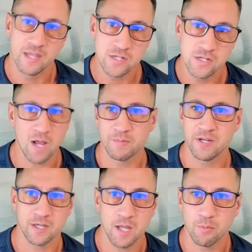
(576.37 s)
He dropped
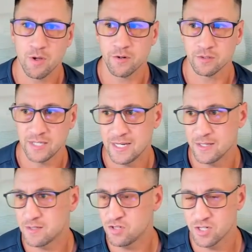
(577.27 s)
in a couple hundred
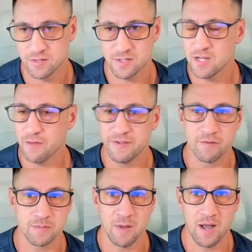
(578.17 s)
leads, just stuff
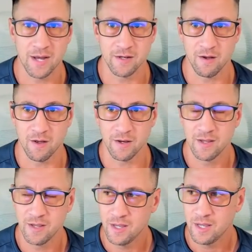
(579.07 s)
he was behind on.
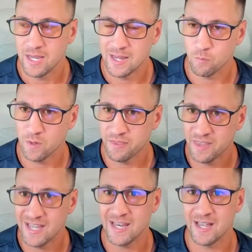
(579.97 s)
And
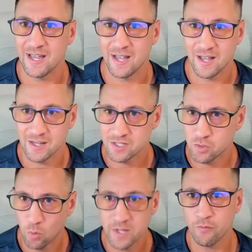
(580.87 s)
within
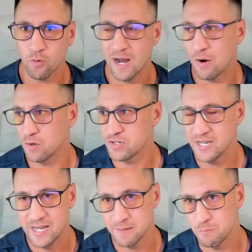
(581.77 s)
24
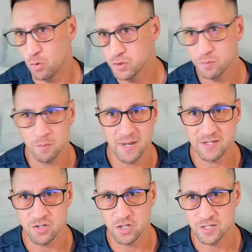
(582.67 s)
hours, he had multiple
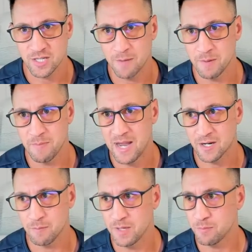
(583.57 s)
messages coming
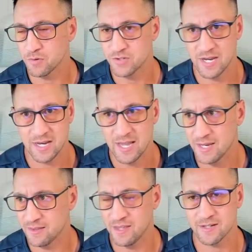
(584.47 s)
back of people saying,
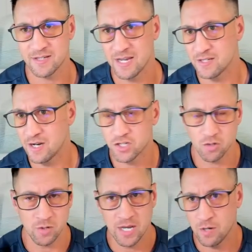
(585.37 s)
hey, thanks, stay in touch.
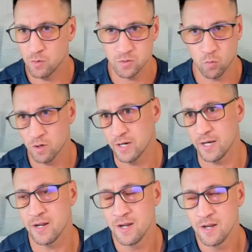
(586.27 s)
So it was
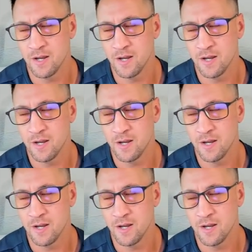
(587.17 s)
working.